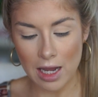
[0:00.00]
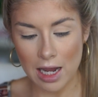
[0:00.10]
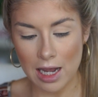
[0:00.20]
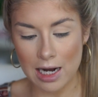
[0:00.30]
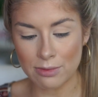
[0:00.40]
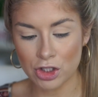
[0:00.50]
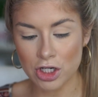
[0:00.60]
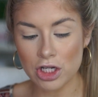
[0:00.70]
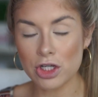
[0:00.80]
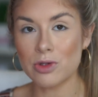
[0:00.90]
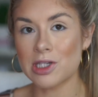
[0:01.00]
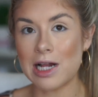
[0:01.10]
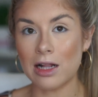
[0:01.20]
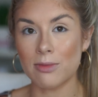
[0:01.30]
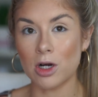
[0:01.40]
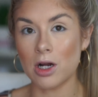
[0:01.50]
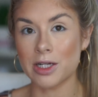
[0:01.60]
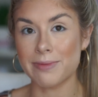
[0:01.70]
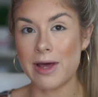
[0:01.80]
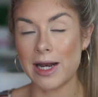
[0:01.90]
And I'm just gonna use an Alamar
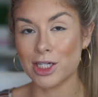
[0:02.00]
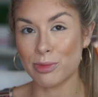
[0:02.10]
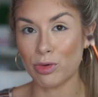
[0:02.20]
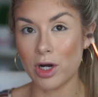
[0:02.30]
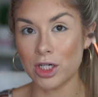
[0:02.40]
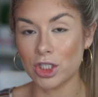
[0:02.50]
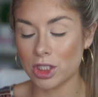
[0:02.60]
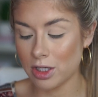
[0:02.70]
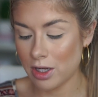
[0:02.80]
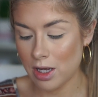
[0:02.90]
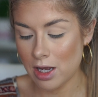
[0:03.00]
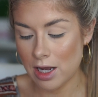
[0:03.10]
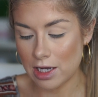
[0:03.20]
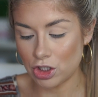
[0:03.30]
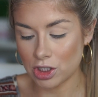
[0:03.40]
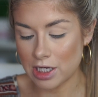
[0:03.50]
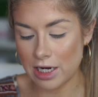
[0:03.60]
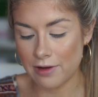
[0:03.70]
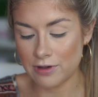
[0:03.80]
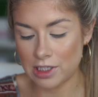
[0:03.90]
Cosmetics brush and just
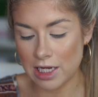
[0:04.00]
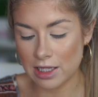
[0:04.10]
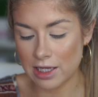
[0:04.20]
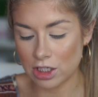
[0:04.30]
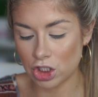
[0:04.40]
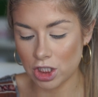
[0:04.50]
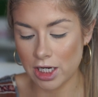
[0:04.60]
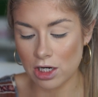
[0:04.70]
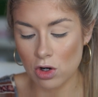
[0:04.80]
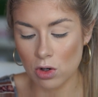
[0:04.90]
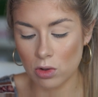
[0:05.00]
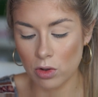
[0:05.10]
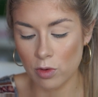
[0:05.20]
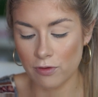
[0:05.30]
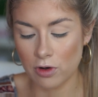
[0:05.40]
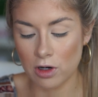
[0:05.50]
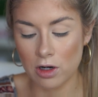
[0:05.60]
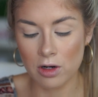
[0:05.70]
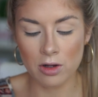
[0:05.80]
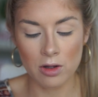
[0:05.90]
kind of take that shade all
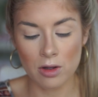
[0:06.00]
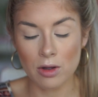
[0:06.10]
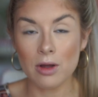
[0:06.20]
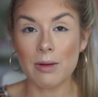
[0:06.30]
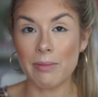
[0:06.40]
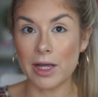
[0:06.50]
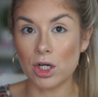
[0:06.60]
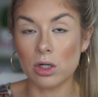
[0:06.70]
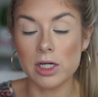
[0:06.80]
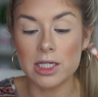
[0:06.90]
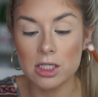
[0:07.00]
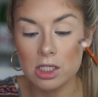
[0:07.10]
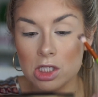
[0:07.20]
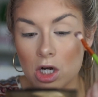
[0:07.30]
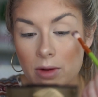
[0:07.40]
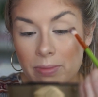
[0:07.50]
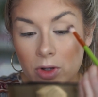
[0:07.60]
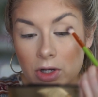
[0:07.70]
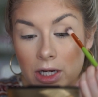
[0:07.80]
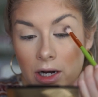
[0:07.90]
over my crease to start
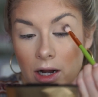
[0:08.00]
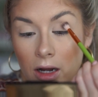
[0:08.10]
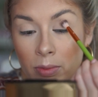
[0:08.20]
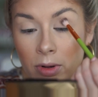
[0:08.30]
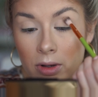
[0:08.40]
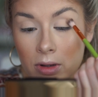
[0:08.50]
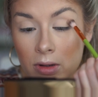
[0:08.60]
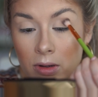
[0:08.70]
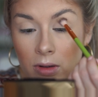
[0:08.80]
building it up.